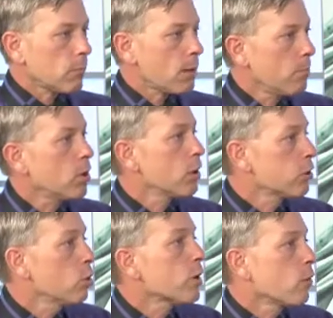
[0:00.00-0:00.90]
But let's
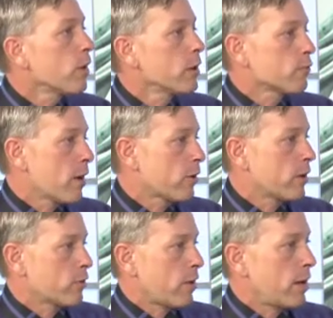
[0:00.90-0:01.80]
look at what his
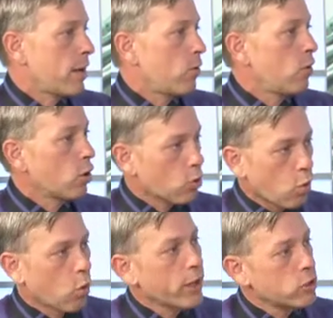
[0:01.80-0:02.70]
record is right now.
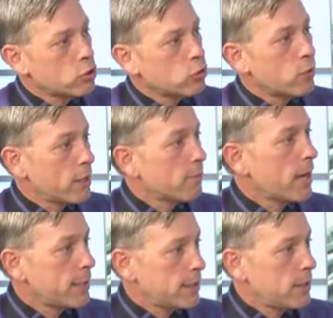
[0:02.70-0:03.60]
According to
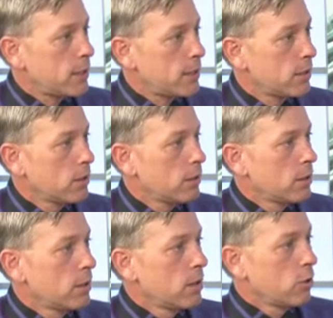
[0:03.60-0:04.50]
MIT,
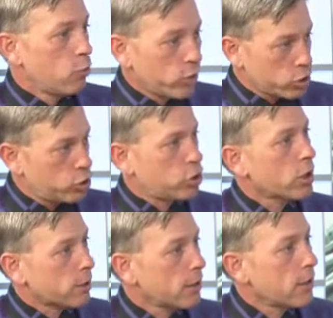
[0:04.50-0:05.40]
which
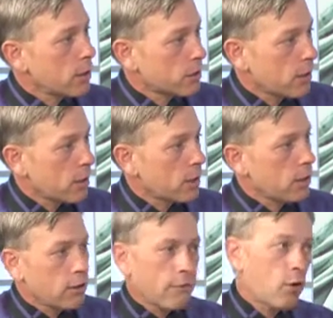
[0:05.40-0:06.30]
just did a
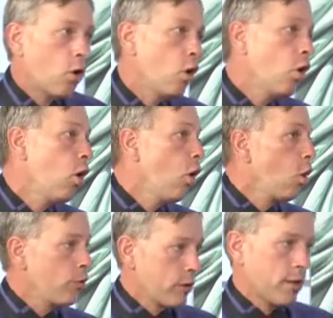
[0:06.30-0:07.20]
study of
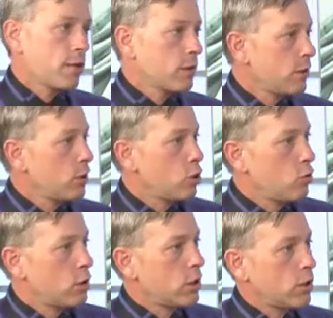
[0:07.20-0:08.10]
all the states in the
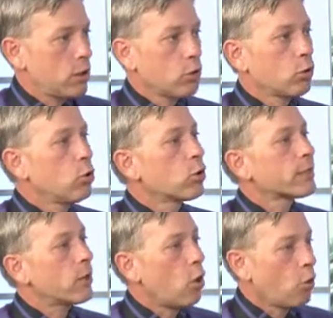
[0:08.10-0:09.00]
union, looked
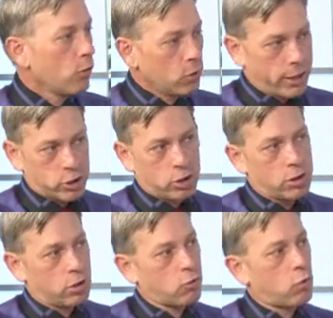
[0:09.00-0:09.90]
at all the
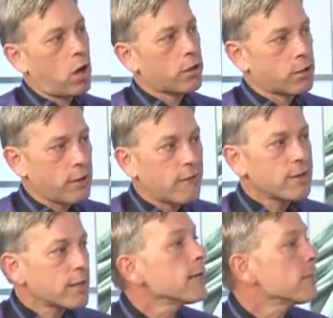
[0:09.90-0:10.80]
elections across
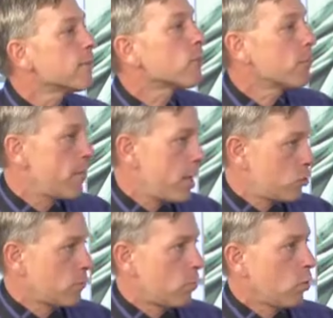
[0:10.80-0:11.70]
17 different
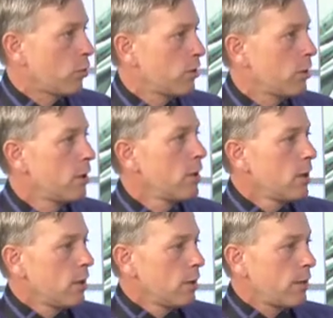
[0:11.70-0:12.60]
measurables,
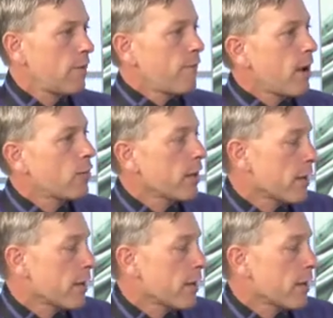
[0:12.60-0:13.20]
they found that